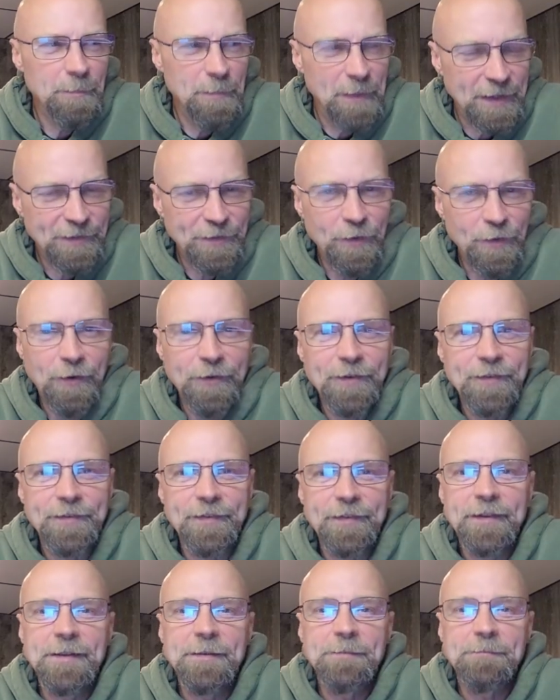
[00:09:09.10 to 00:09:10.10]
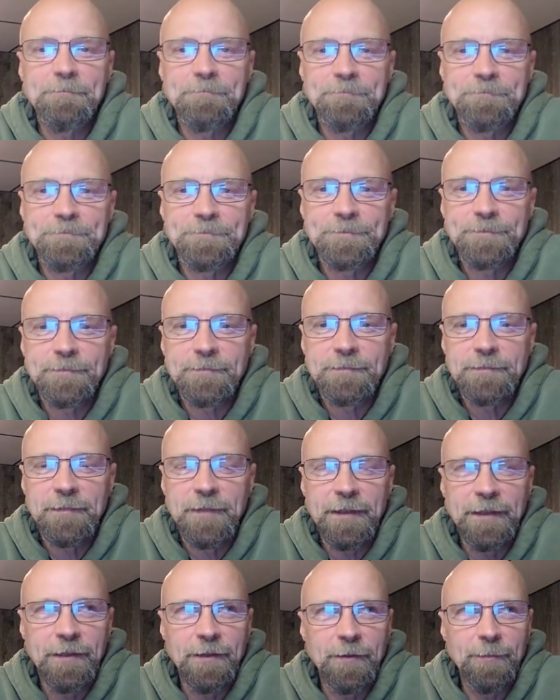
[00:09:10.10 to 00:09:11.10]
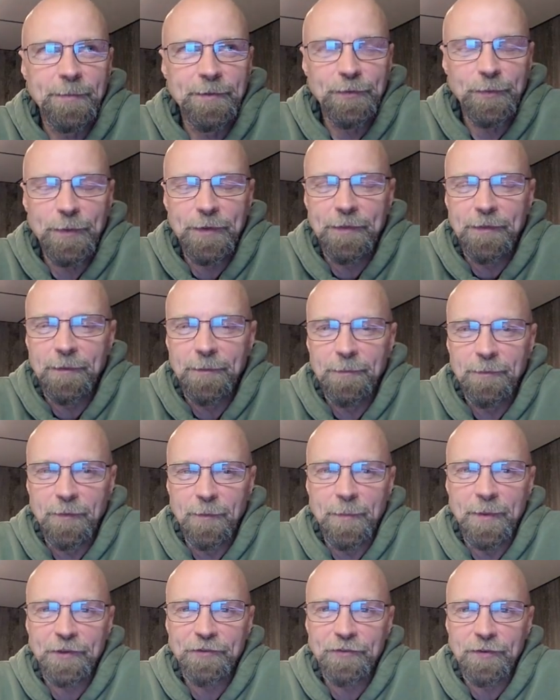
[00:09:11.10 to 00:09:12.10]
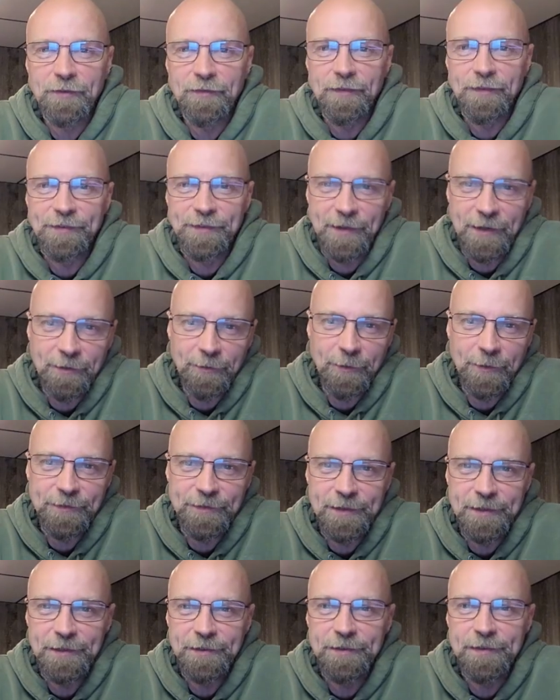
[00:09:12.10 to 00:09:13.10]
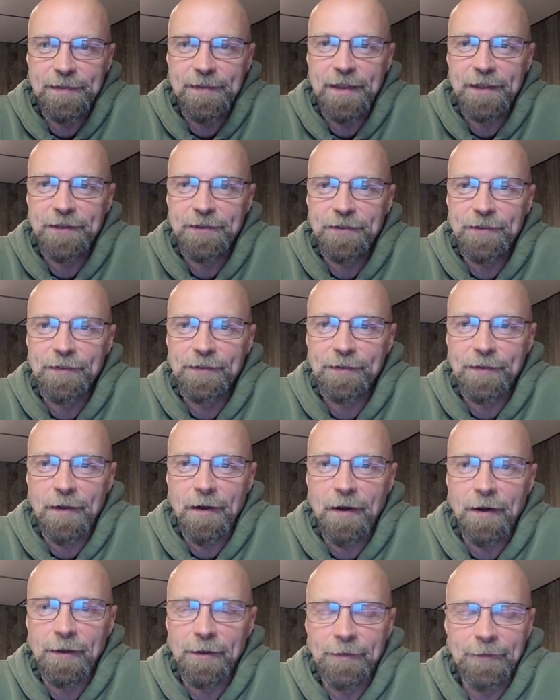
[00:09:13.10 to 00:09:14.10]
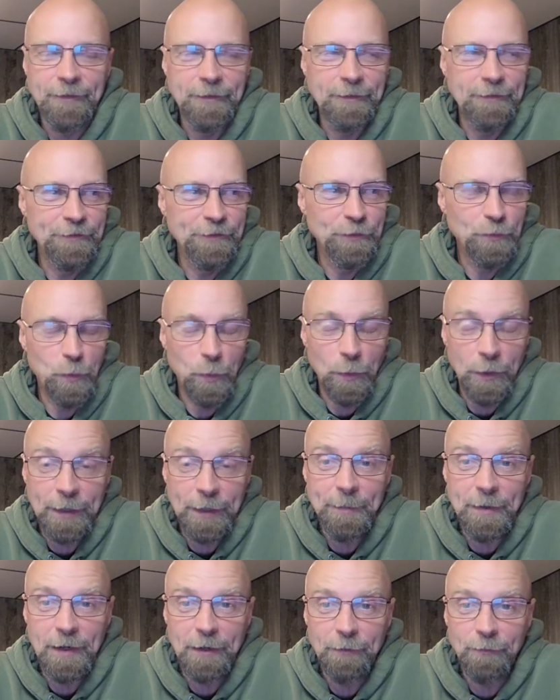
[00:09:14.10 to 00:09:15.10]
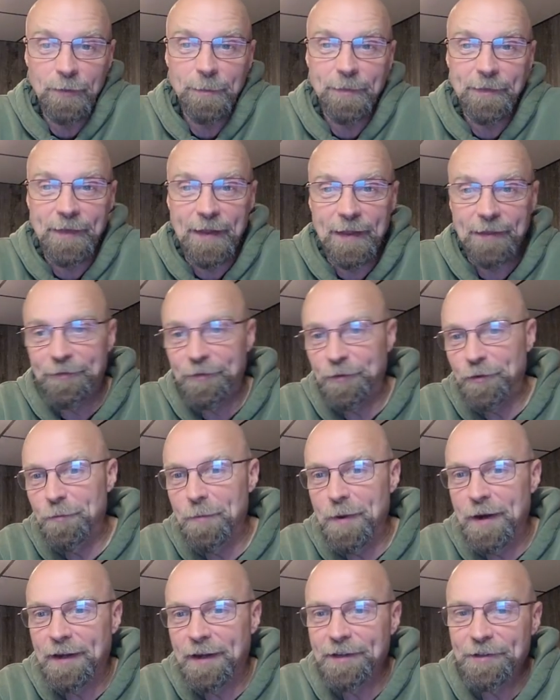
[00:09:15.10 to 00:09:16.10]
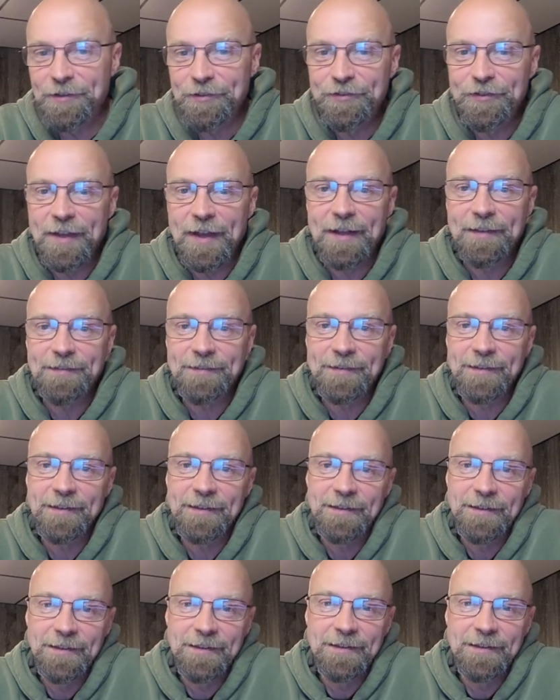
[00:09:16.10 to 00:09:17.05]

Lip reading: Makes it hard to sleep. Between the mixture of the steroids that you just got, and then just worrying about ripping that tube out of your chest,